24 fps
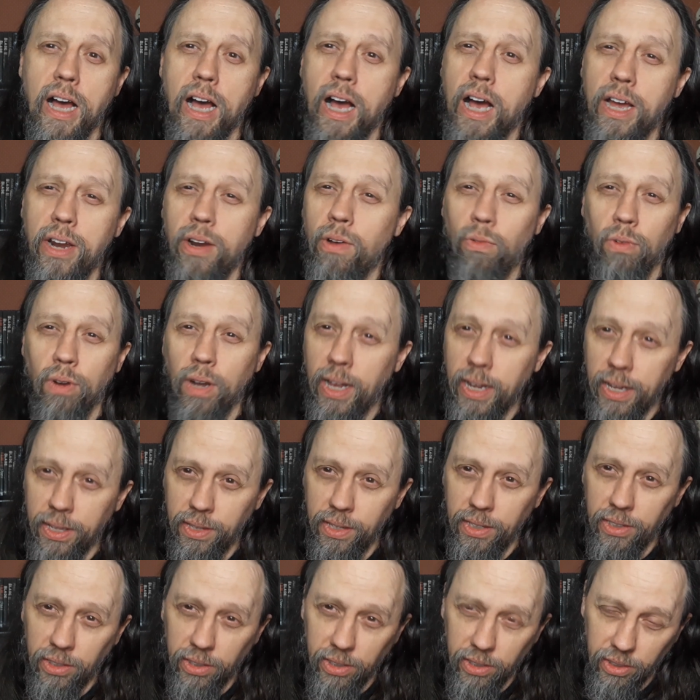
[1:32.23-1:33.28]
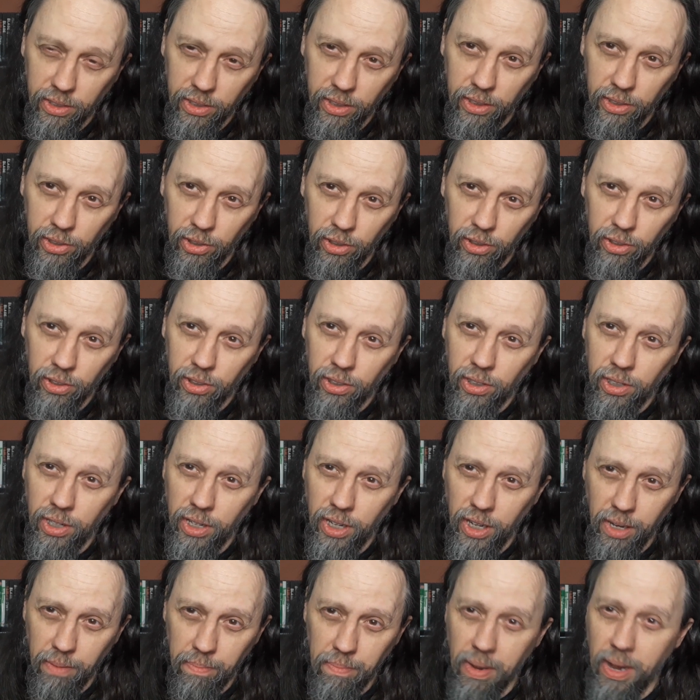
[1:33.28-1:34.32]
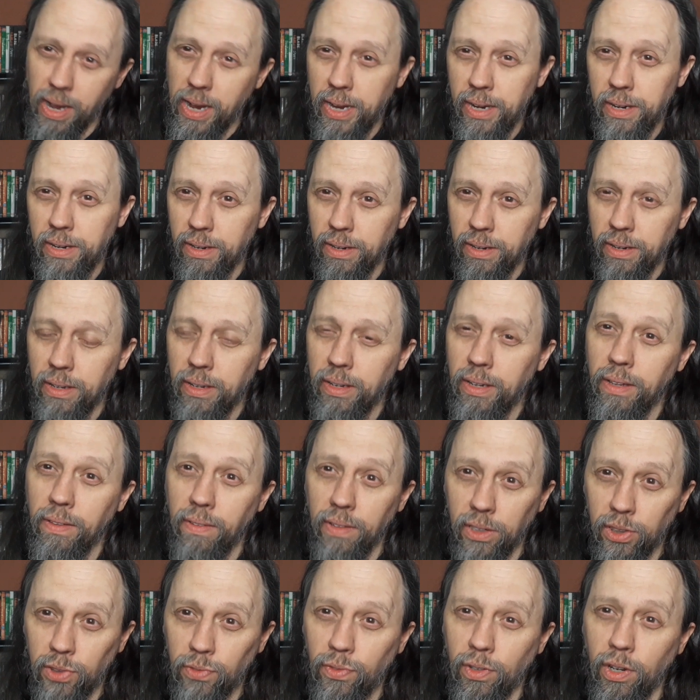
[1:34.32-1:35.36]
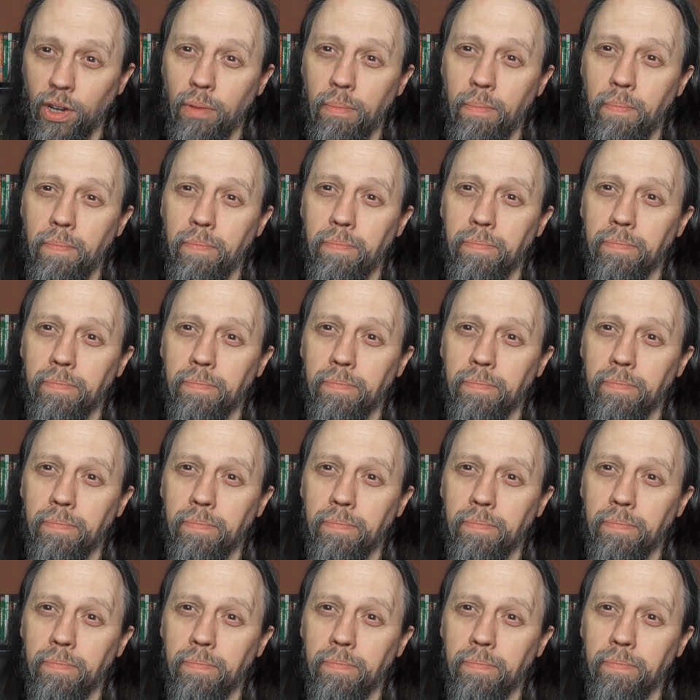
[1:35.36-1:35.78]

I don't like these decisions he made in this film.